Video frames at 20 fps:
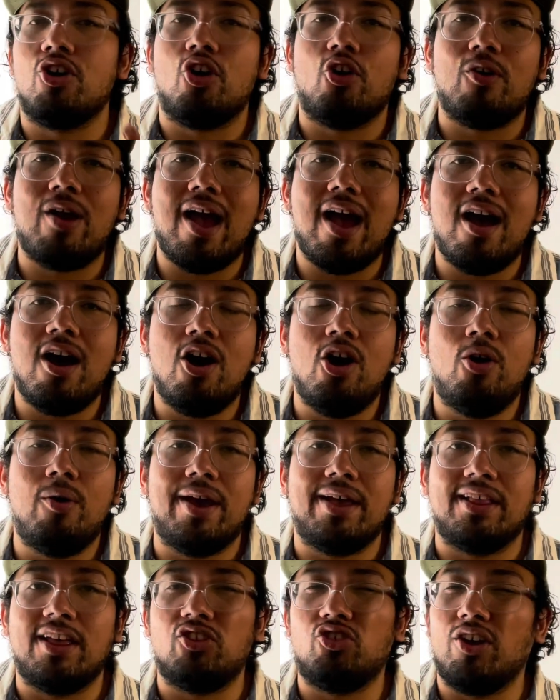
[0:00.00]
her out
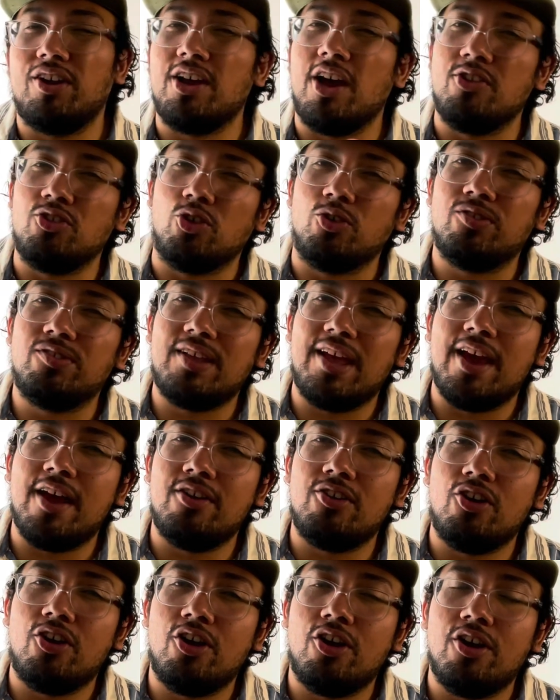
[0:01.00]
and, like, trying to understand
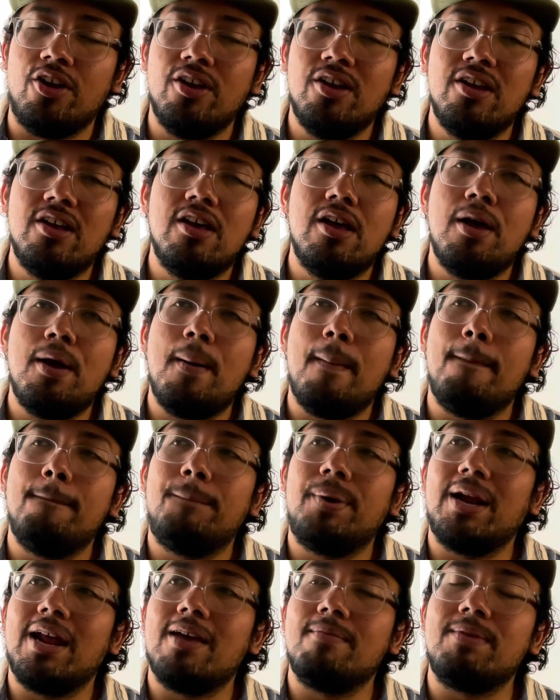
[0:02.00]
her.
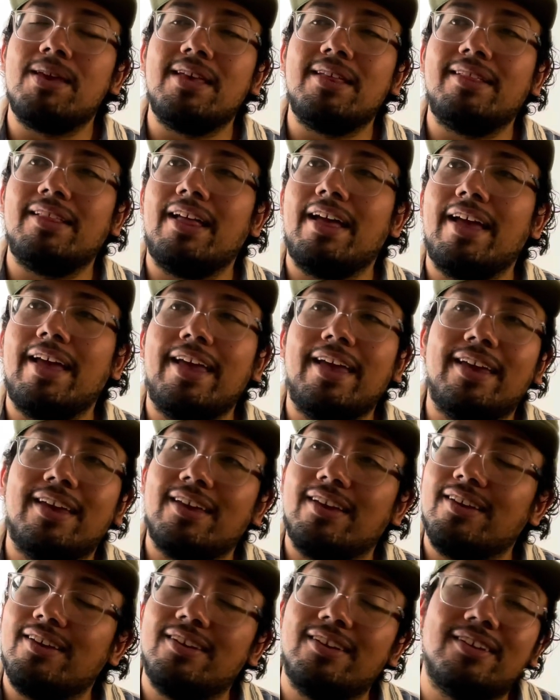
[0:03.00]
But, I mean, like,
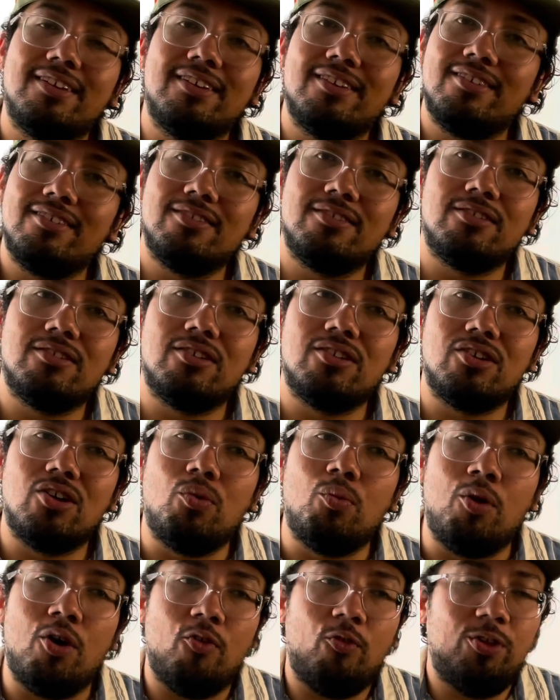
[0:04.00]

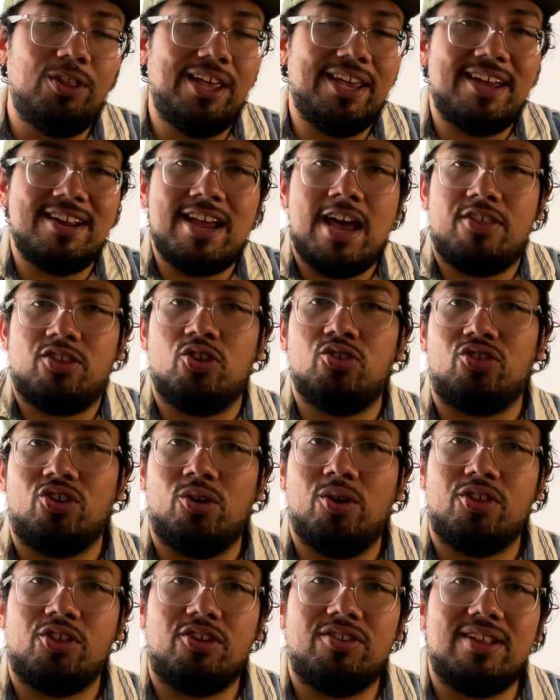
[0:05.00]
what really can Heather do
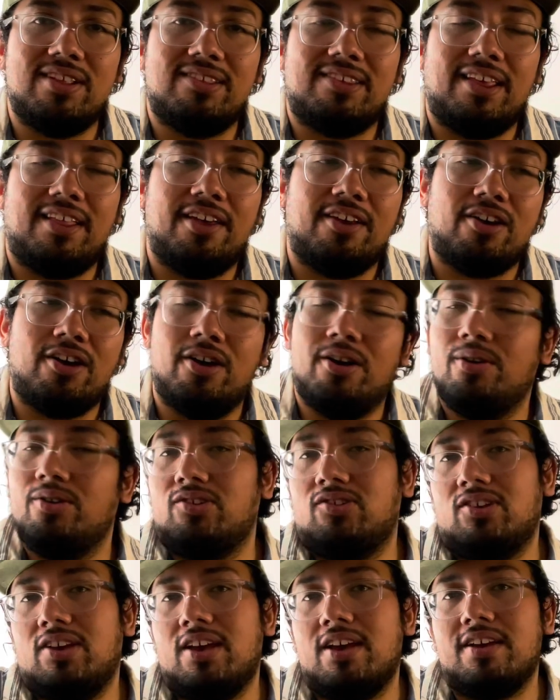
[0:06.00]
other than say, like, oh,
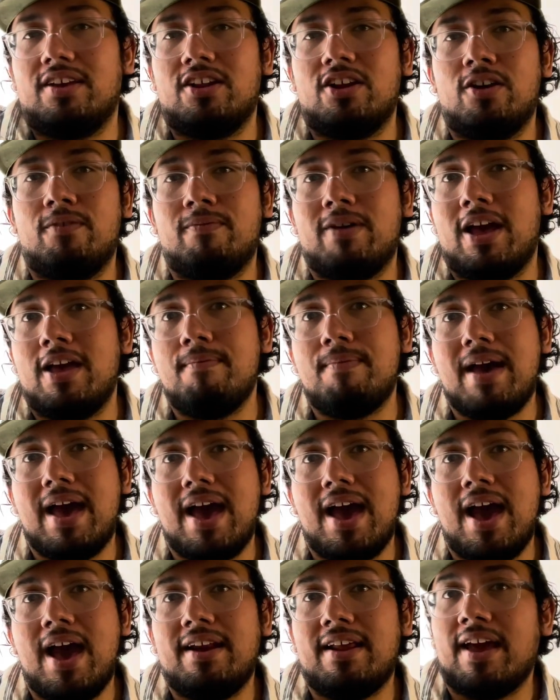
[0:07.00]
shit, you know, my
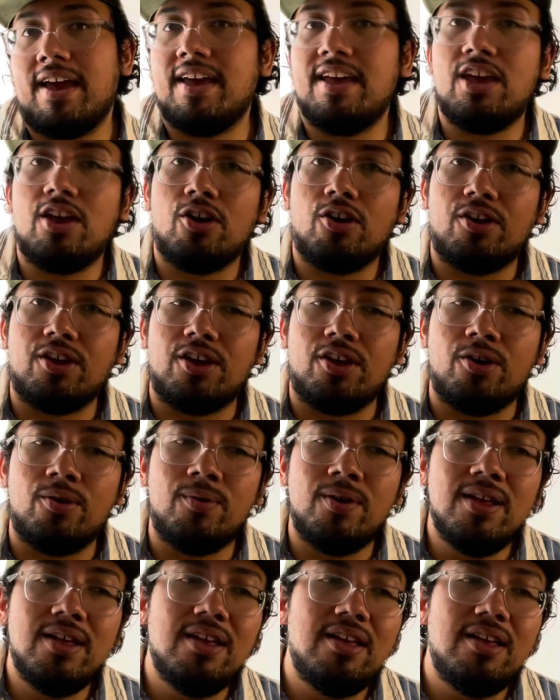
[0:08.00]
bad, I hear you.